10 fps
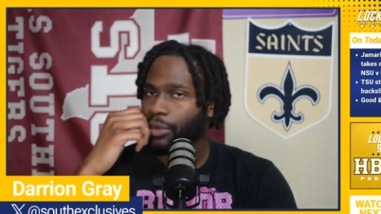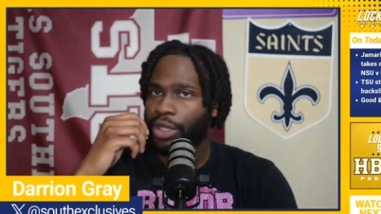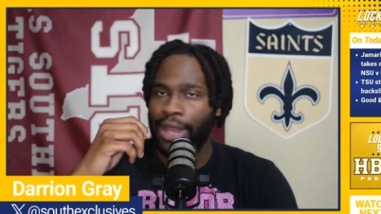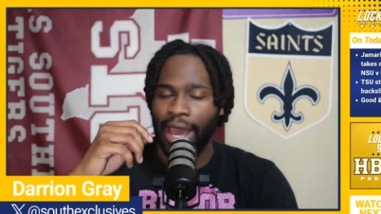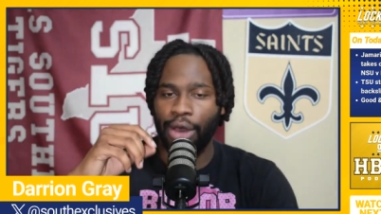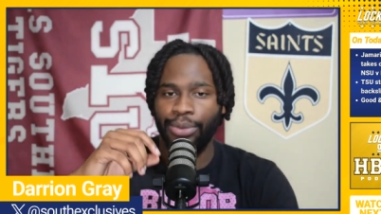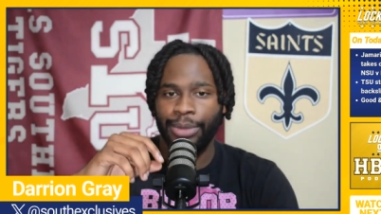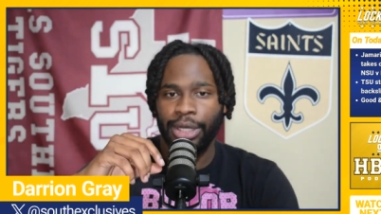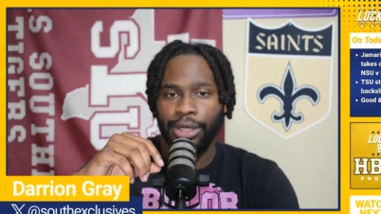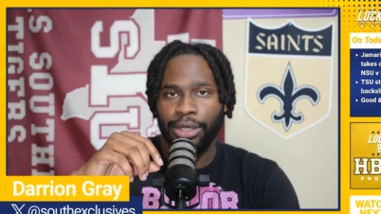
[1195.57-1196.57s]
Now,
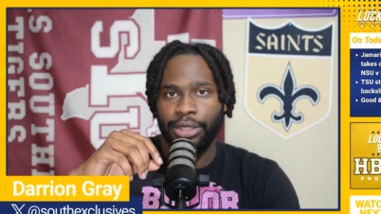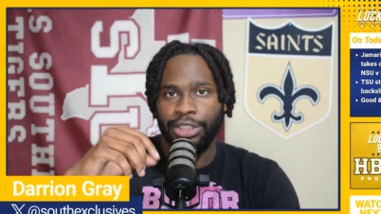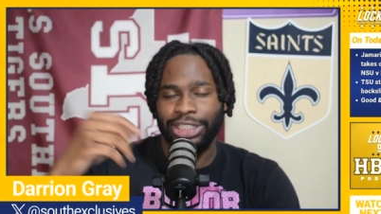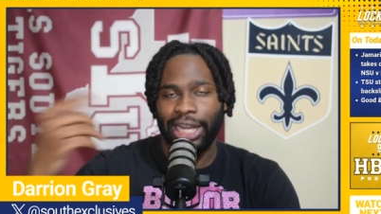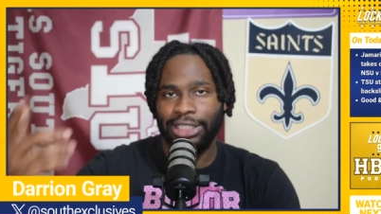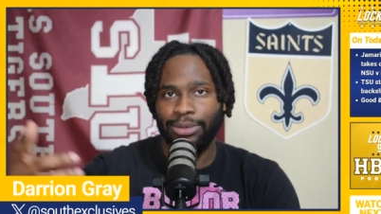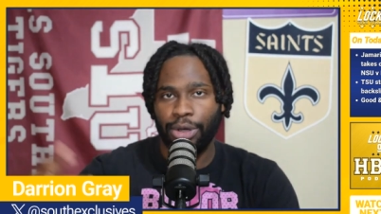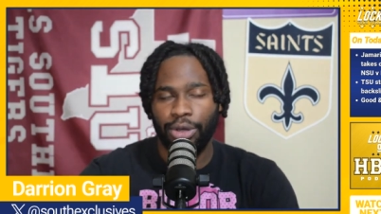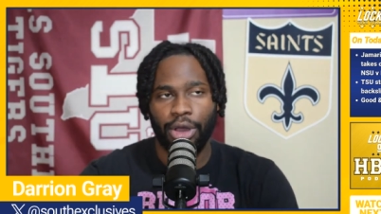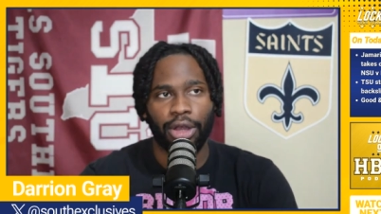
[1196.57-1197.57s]
shout out to
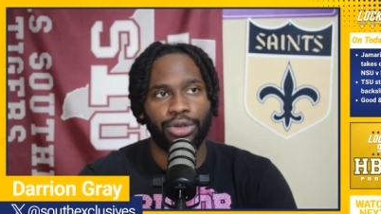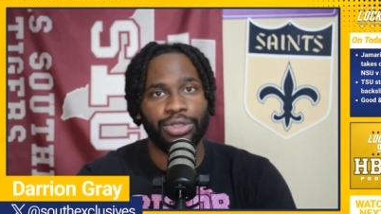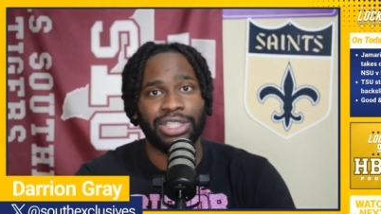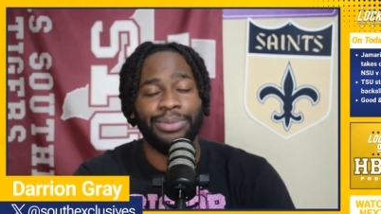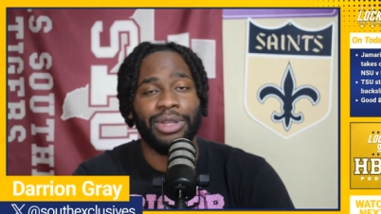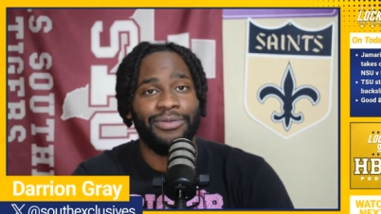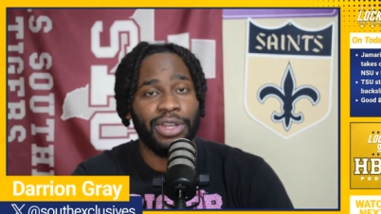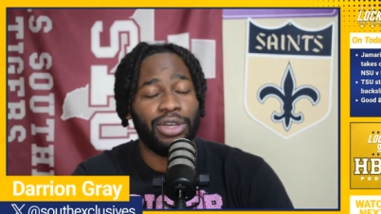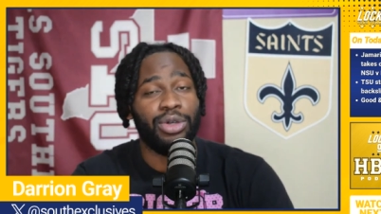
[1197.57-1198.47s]
Mo Carter, who sent me the video.